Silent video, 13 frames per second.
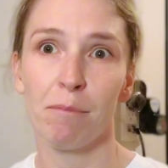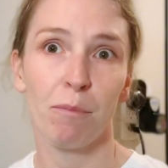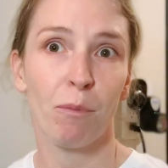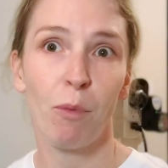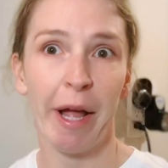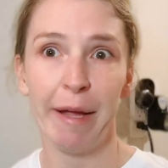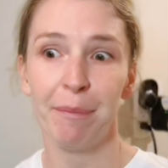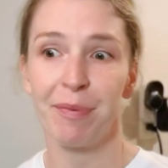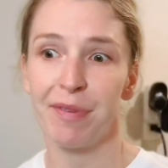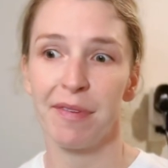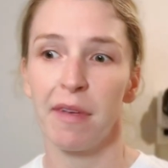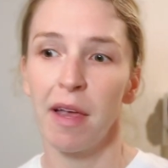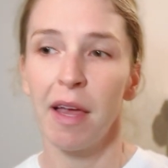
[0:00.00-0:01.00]

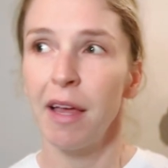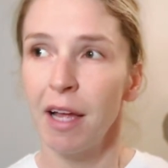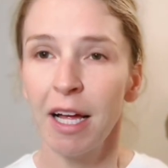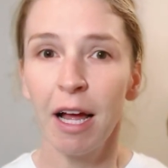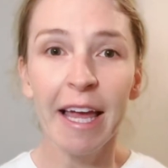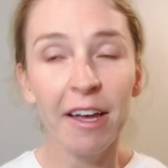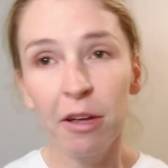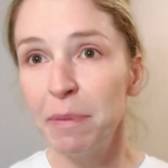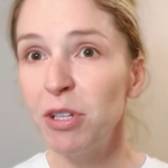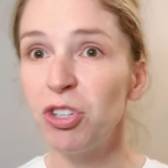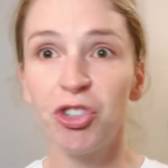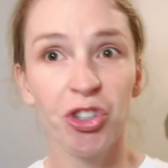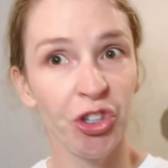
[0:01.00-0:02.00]
wipes. It could
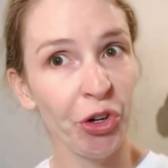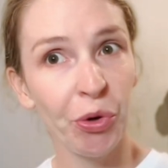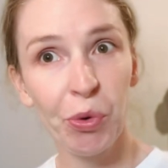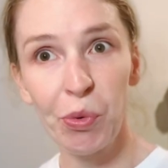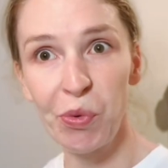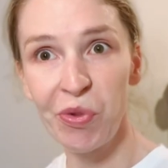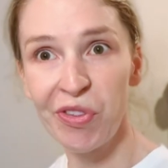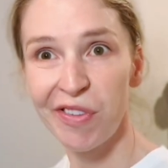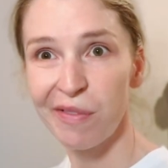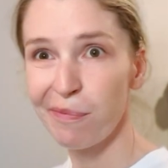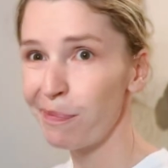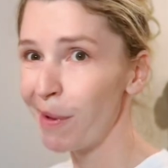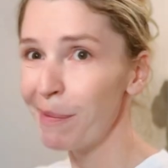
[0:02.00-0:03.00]
be shoes.
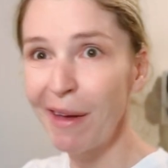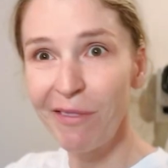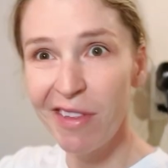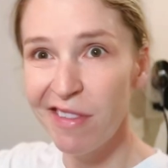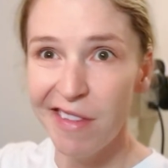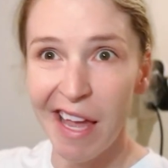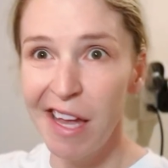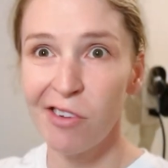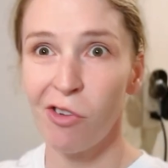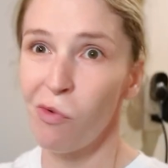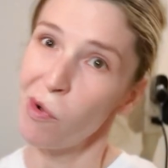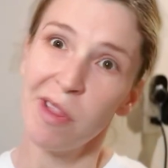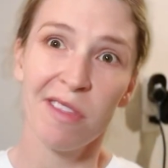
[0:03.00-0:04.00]
Maybe you have a
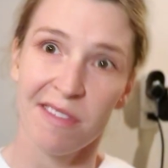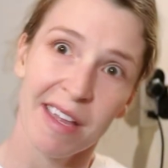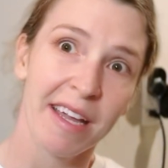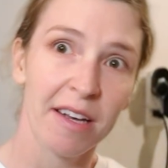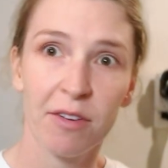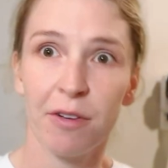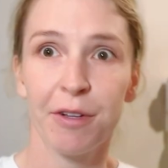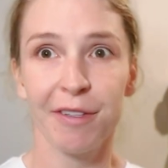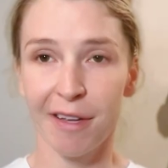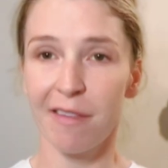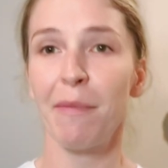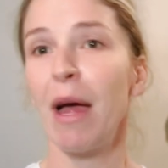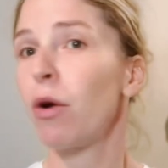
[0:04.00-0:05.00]
sandal, one sandal. It
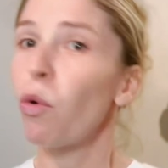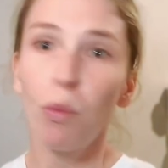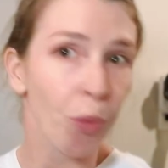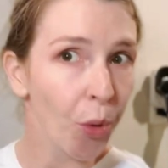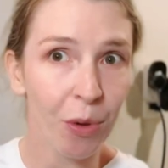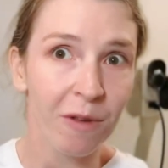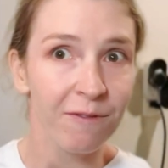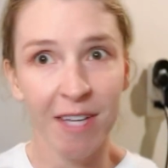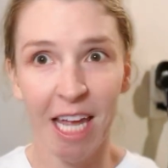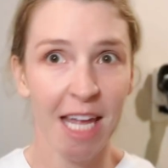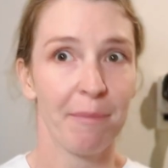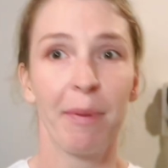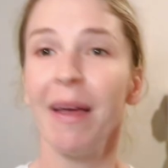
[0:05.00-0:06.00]
doesn't matter. A roll of
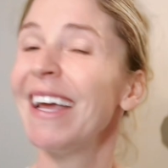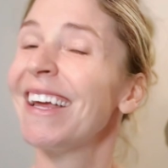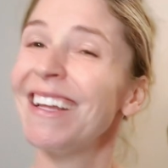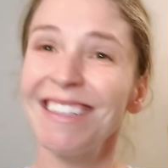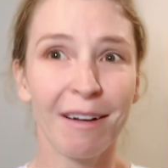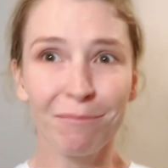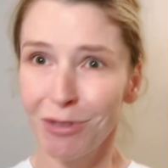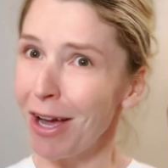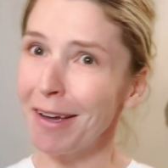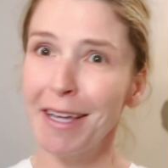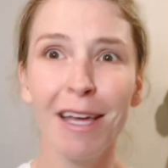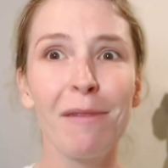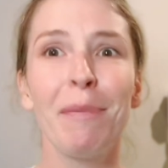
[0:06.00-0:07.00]
tape. I'm
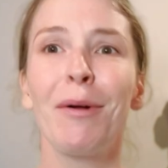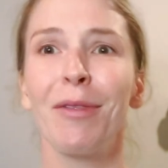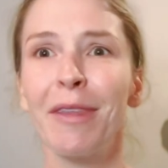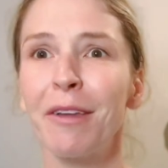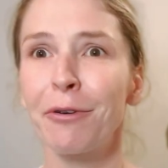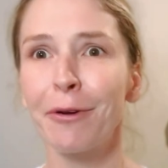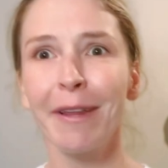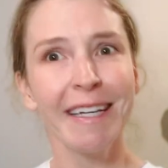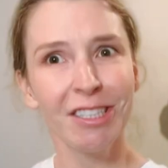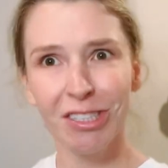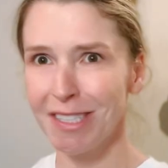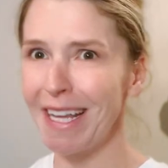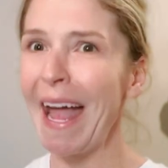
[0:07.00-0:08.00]
talking about literally
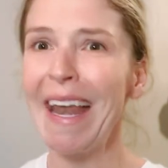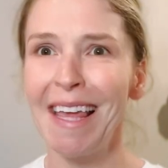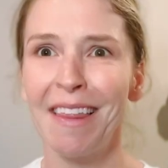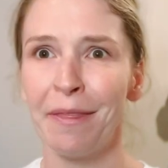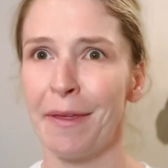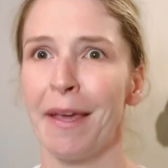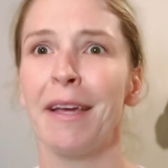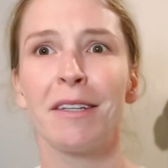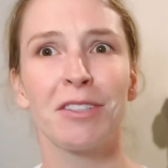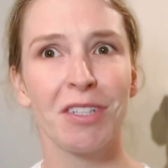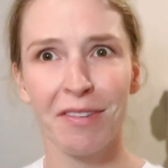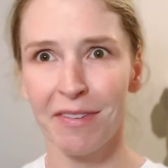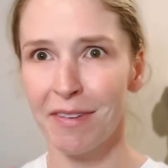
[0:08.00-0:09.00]
just anything.
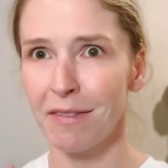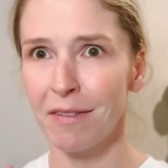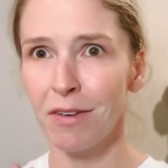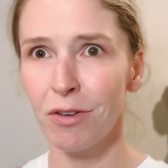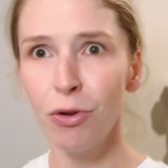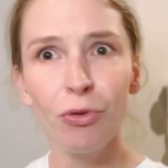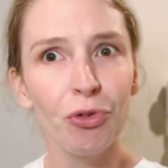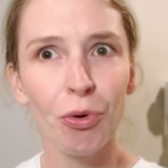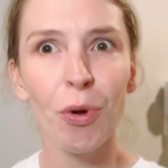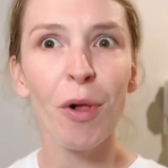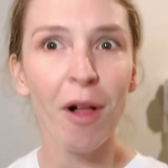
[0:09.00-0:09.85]
Just neutral